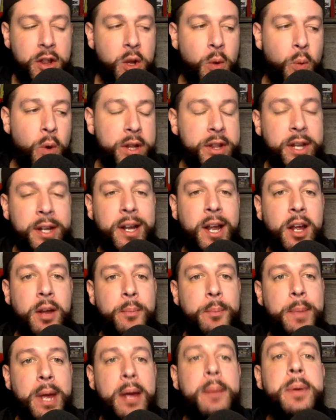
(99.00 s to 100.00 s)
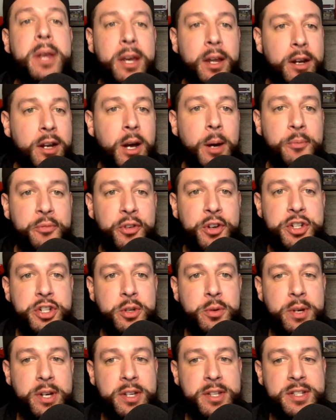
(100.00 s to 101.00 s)
the one thing that maybe can comfort
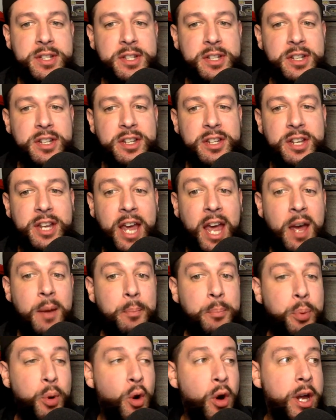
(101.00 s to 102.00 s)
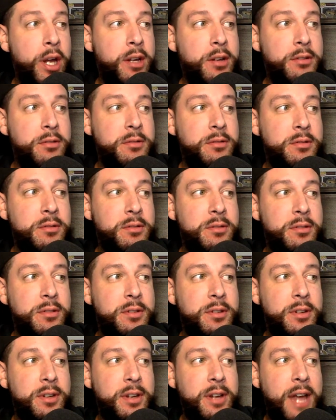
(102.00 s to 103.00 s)
you is you can't point
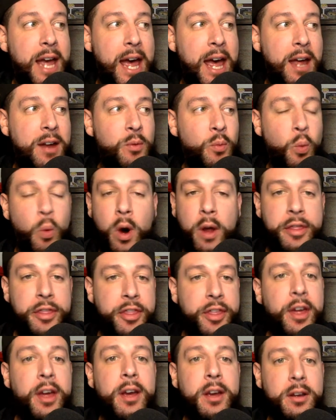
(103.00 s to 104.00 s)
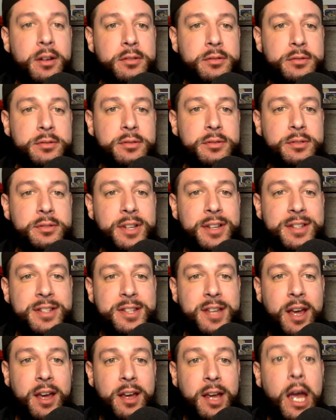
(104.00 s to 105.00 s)
at one thing and
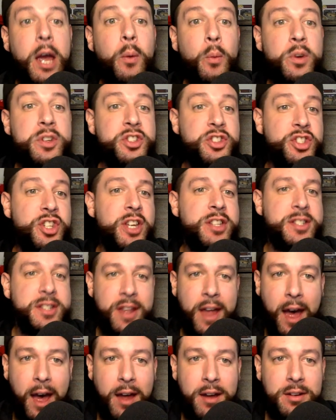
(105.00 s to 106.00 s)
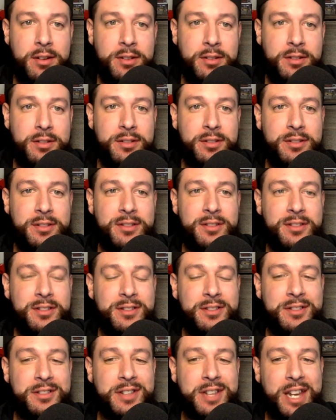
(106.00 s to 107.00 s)
say it was just that.
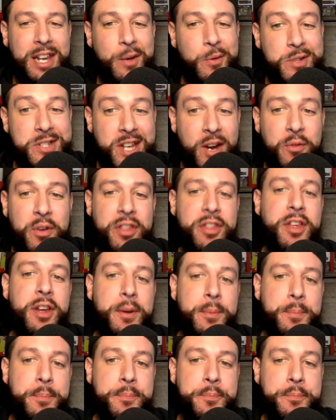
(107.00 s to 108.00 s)
It was everything.